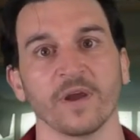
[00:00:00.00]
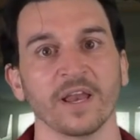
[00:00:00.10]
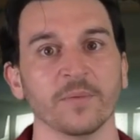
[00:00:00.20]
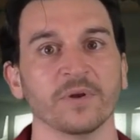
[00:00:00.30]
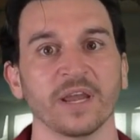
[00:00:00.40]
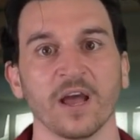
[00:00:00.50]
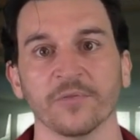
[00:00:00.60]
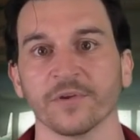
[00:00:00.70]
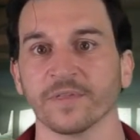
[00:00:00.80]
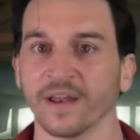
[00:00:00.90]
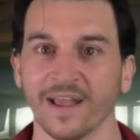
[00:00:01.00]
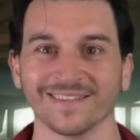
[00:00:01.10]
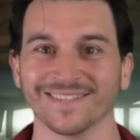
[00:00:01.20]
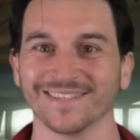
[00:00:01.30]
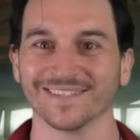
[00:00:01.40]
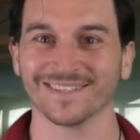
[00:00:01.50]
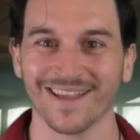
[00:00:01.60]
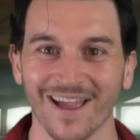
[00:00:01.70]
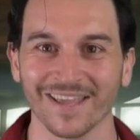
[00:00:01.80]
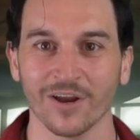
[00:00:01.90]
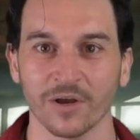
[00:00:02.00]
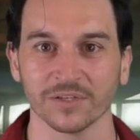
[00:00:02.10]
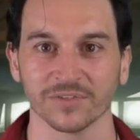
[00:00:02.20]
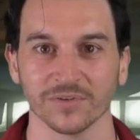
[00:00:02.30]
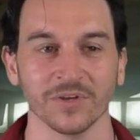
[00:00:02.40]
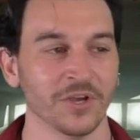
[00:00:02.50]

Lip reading: anybody out there that has the side hustle.